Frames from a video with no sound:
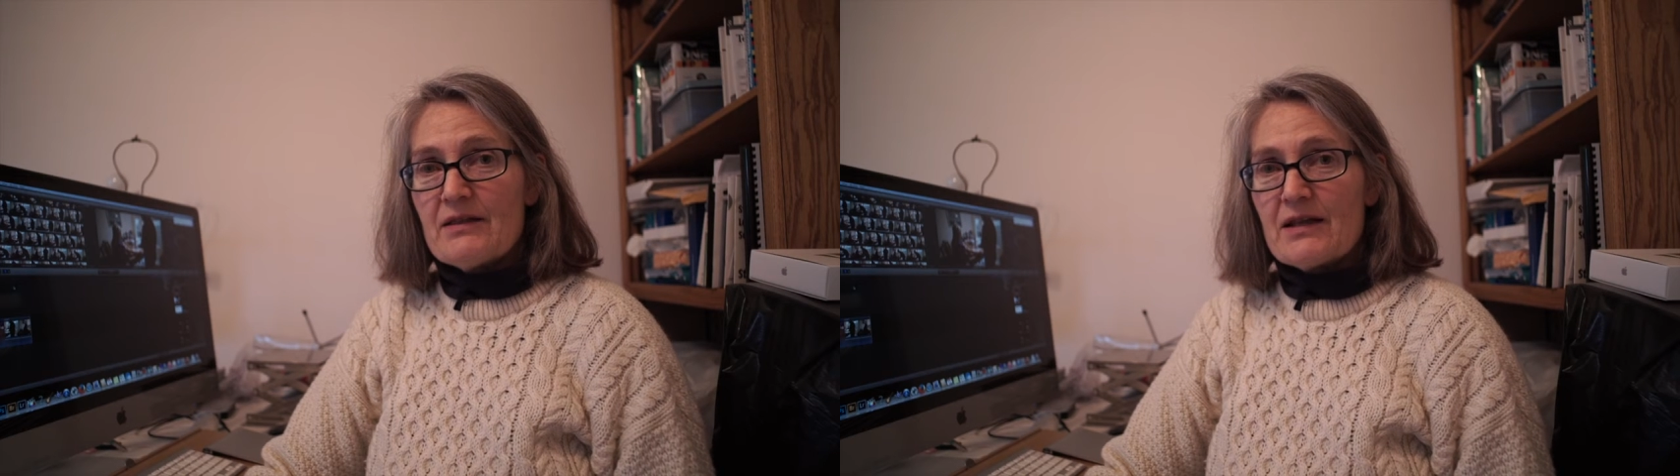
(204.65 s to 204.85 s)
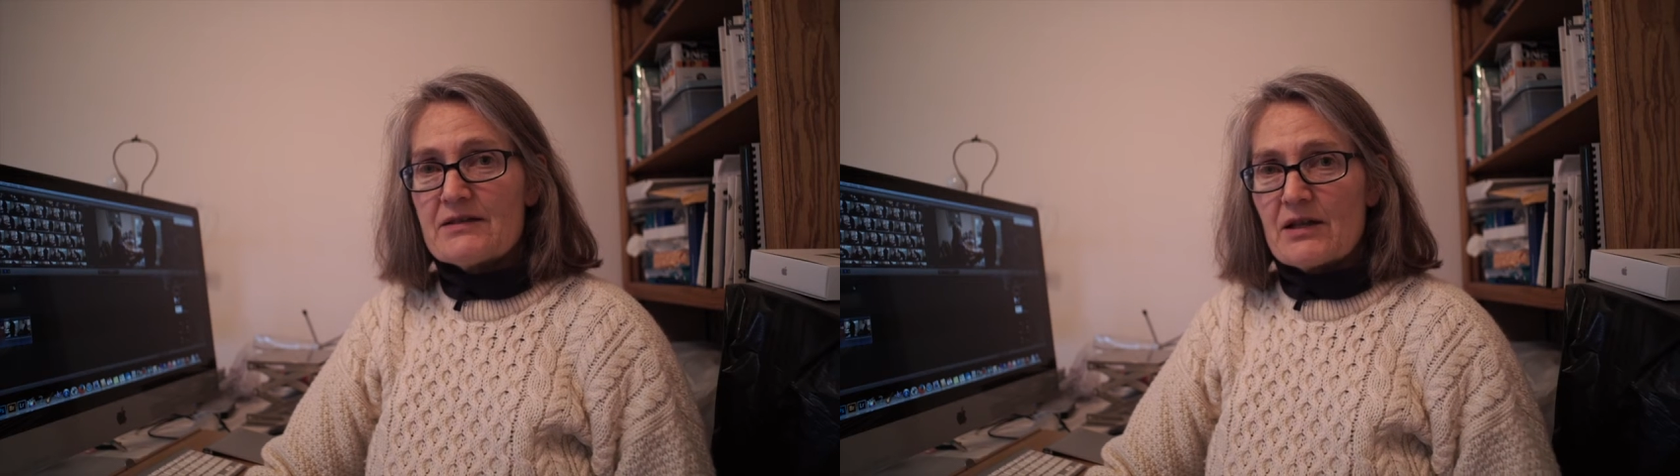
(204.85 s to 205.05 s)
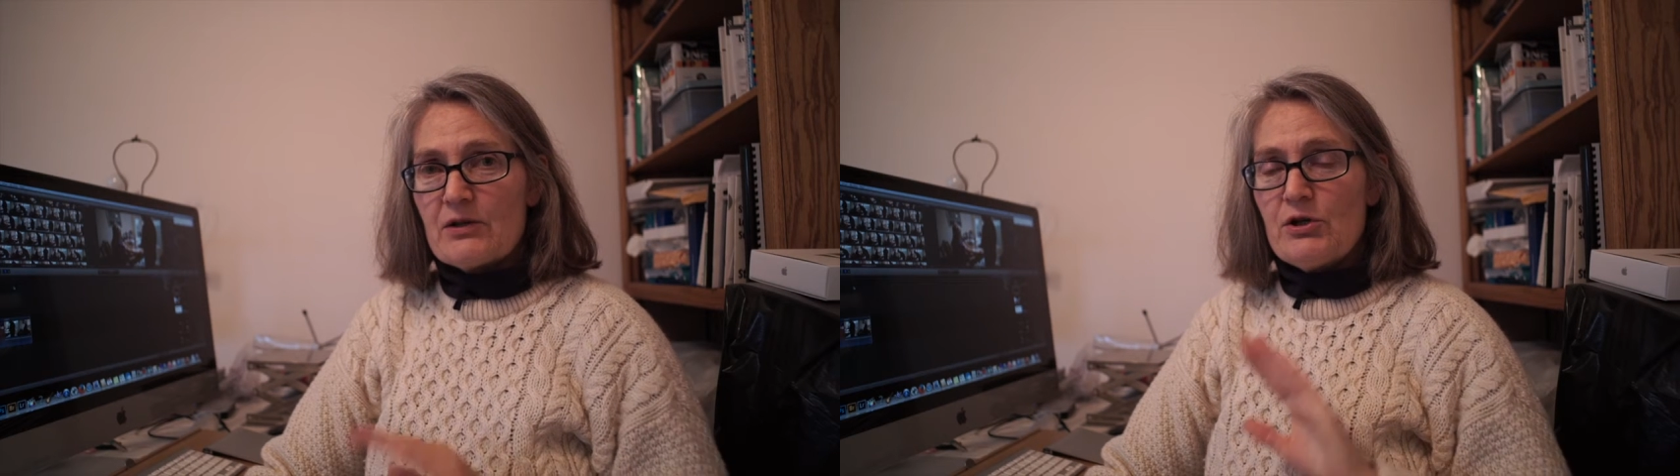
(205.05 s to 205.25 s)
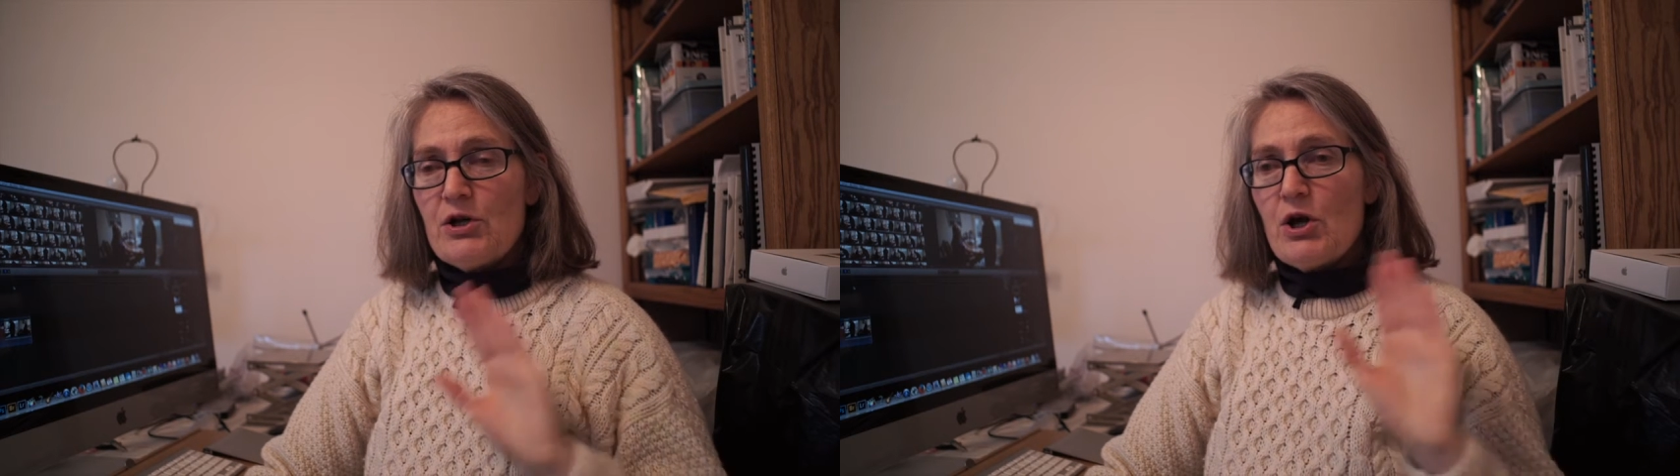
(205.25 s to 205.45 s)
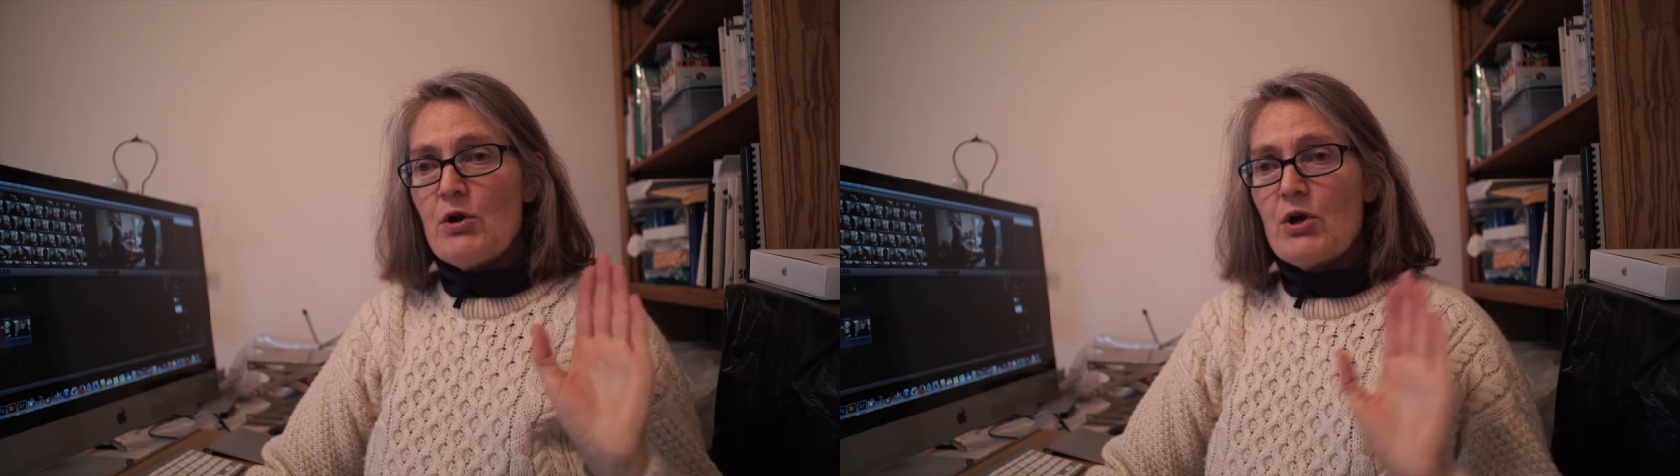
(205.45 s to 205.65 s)
they said,
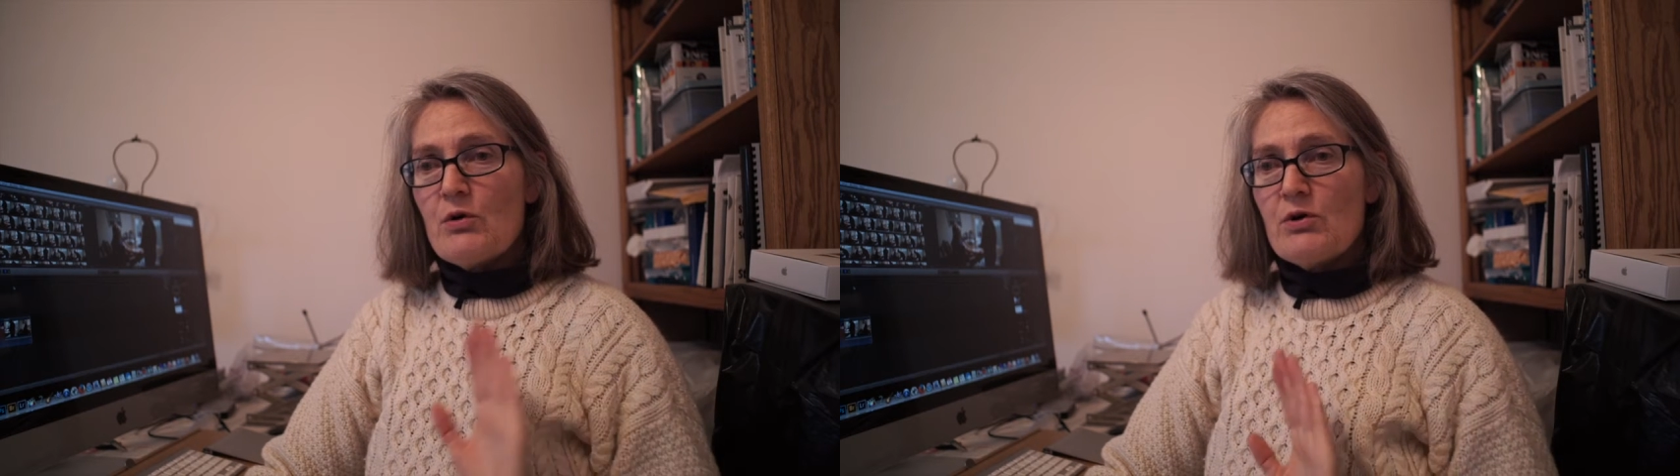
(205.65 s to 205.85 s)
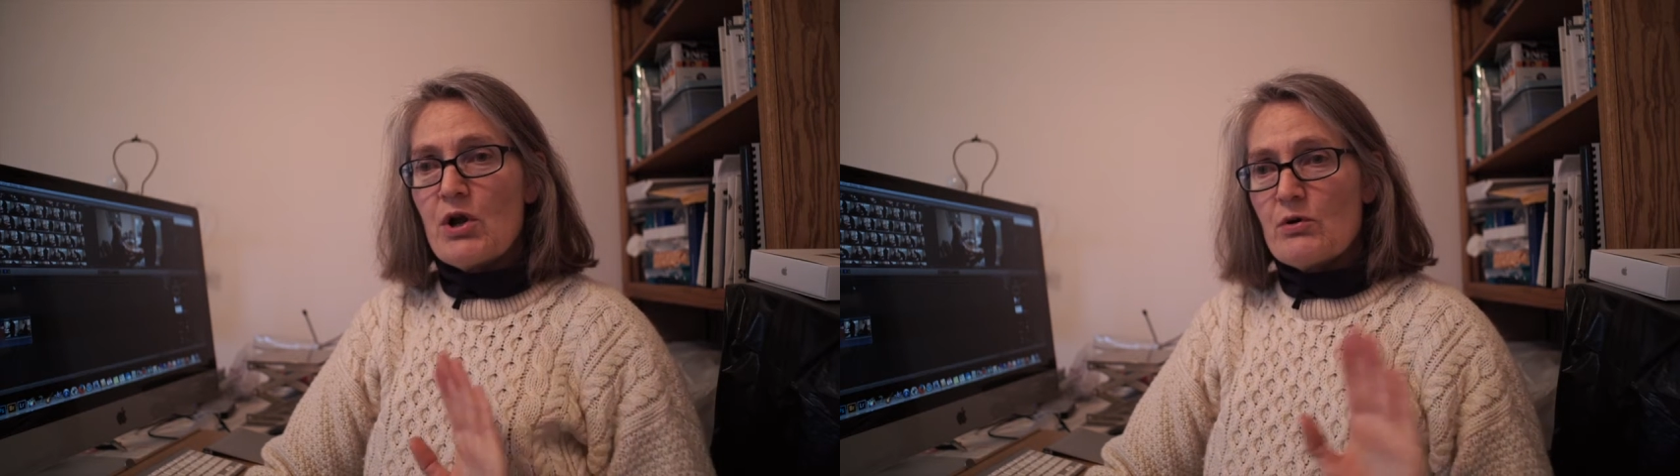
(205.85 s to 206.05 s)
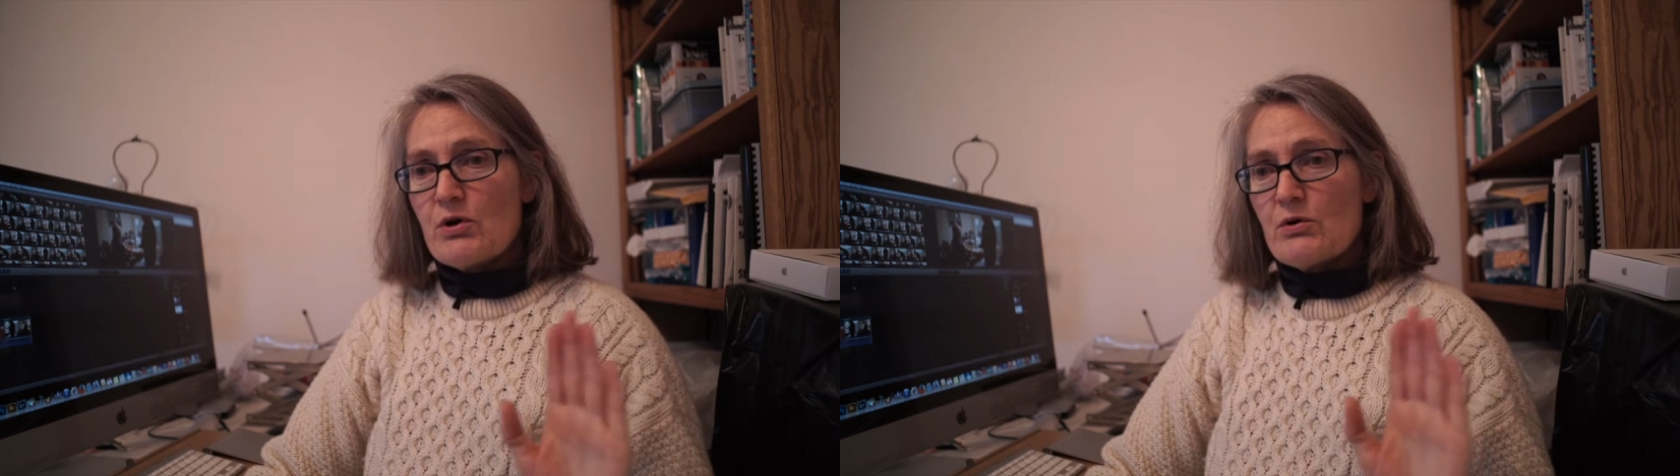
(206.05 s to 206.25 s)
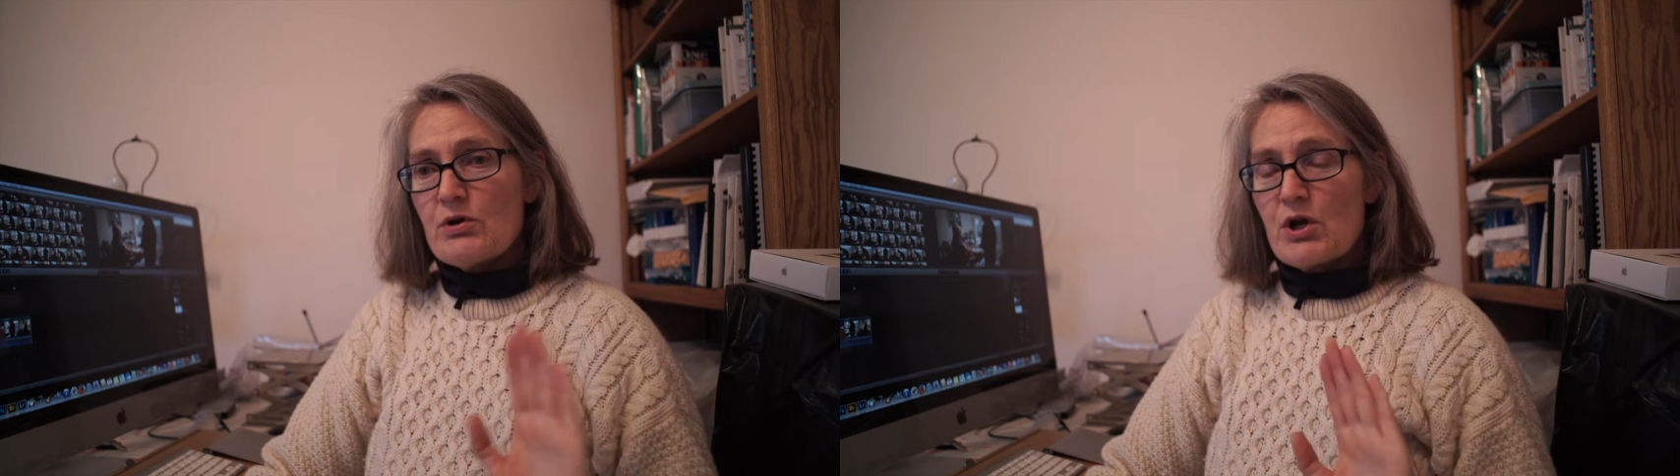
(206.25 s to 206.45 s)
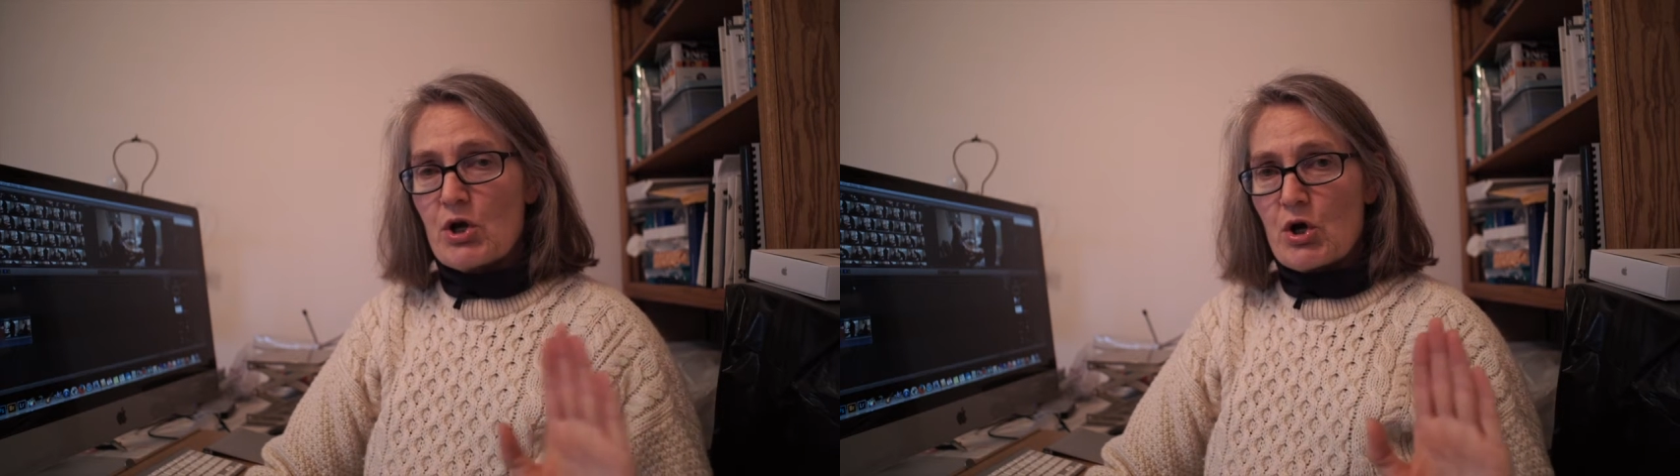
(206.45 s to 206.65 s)
no, no, no, no,
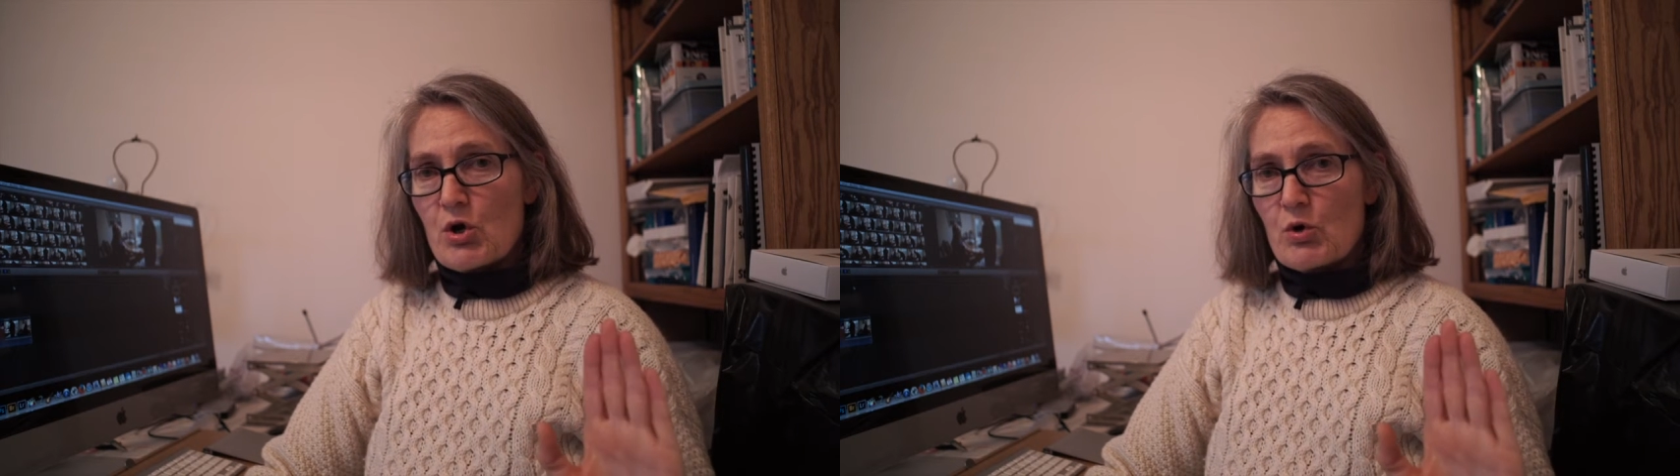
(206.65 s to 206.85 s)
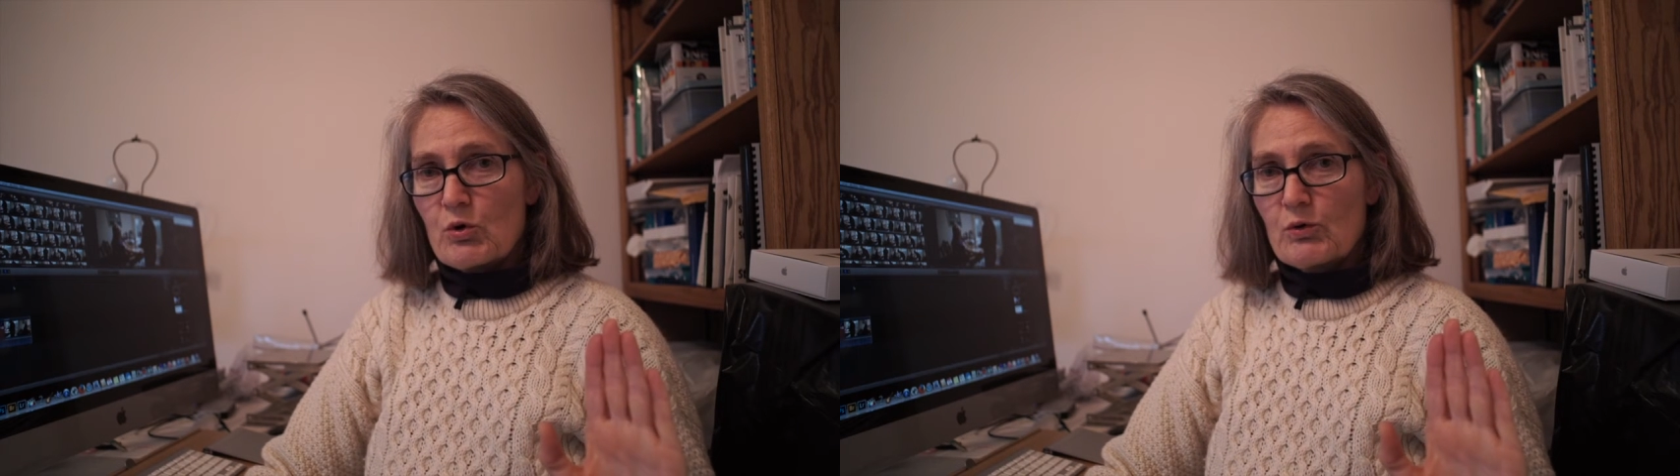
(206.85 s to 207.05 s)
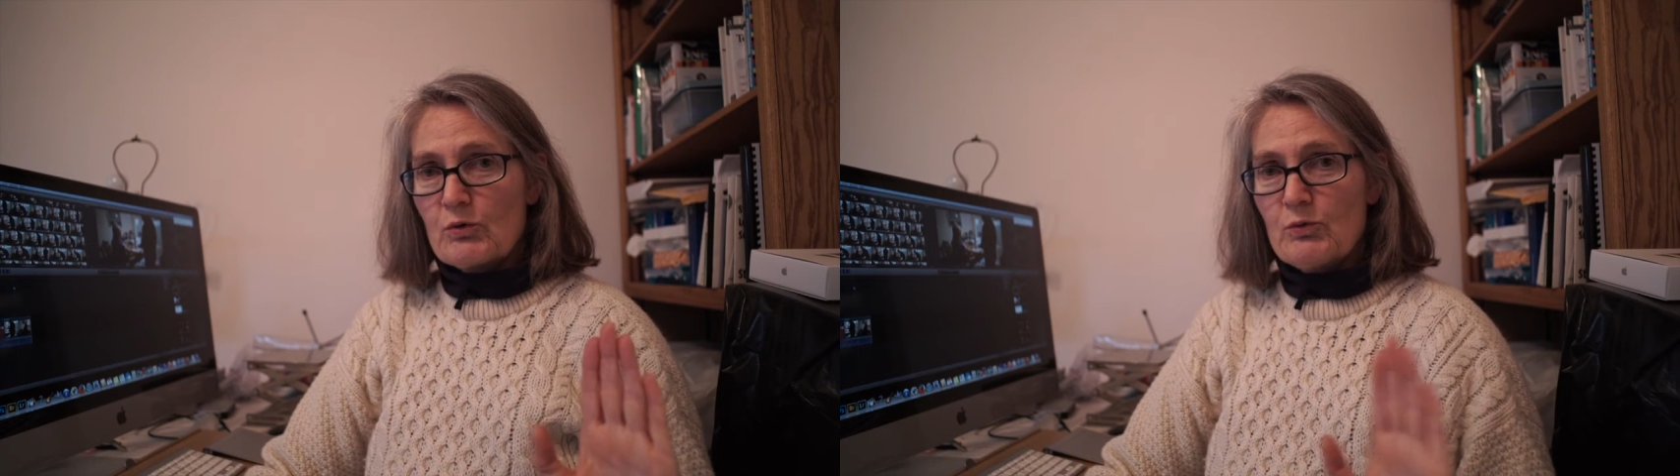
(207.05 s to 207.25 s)
no.